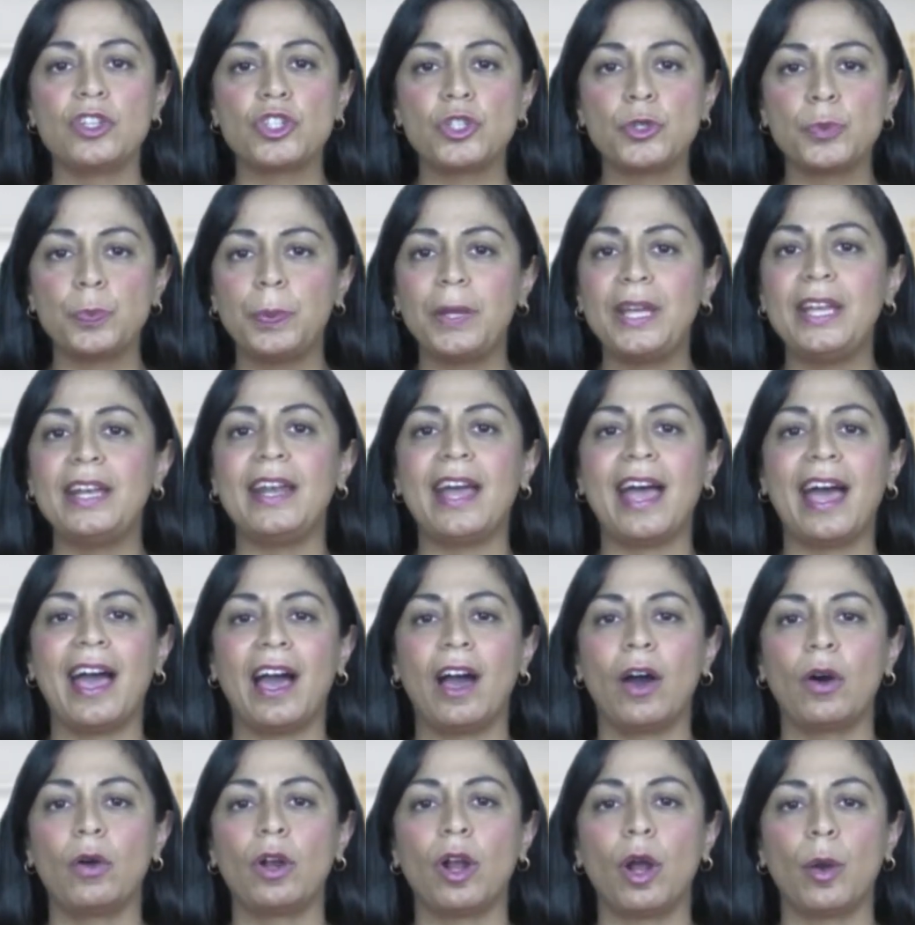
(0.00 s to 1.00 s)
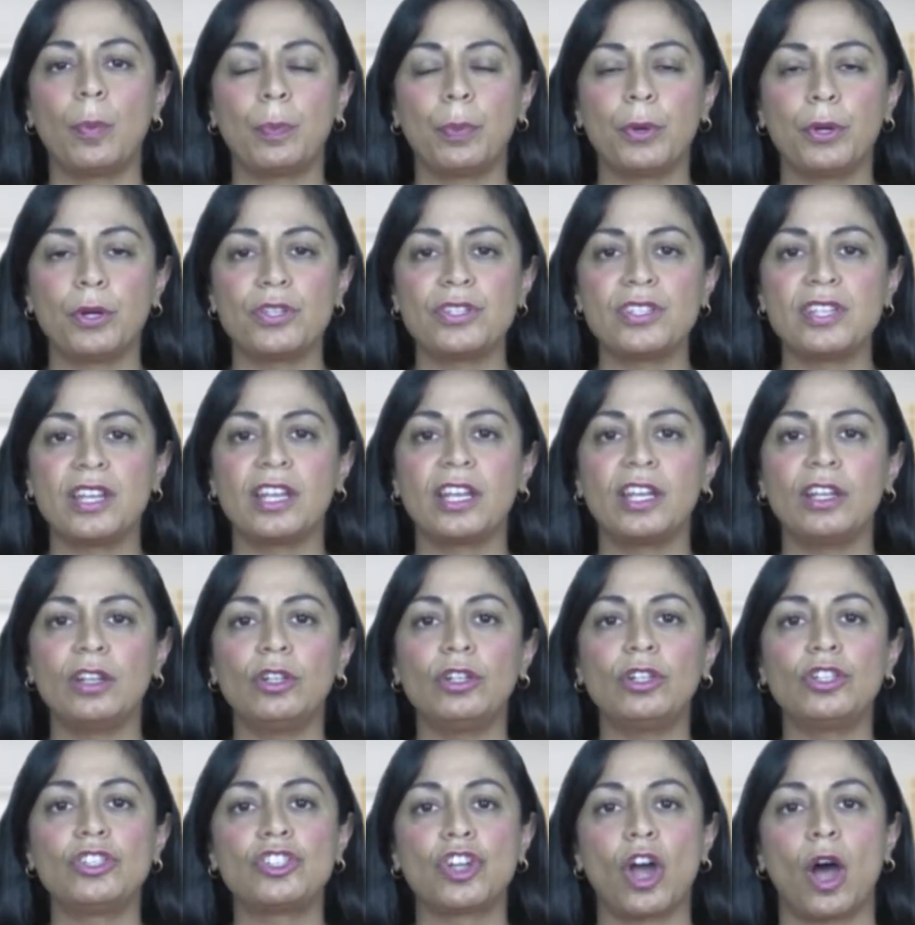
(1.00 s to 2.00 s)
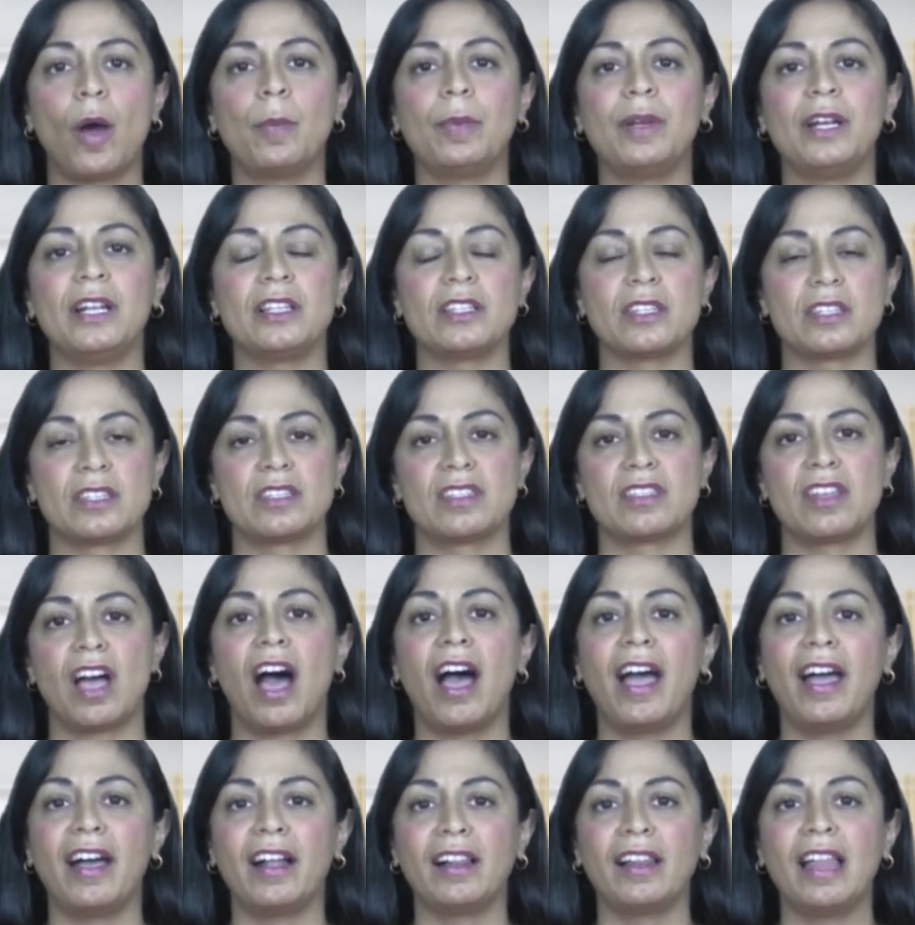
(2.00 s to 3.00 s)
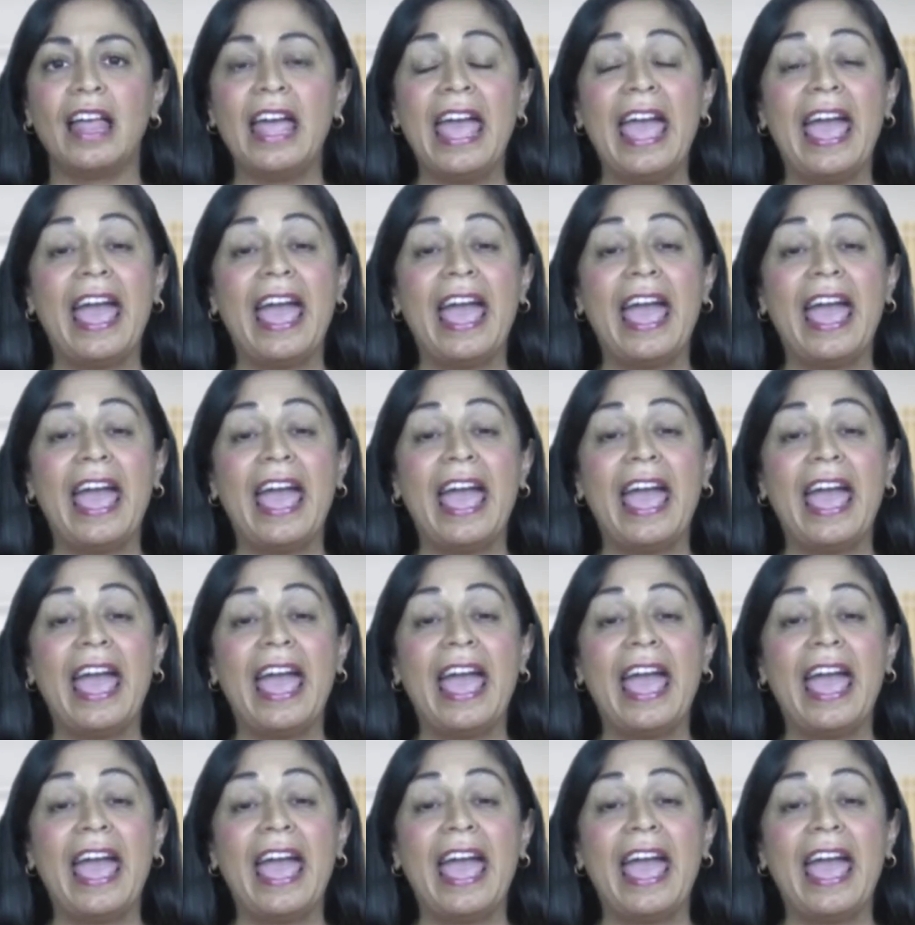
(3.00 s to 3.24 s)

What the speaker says: spit out a particular dominant style.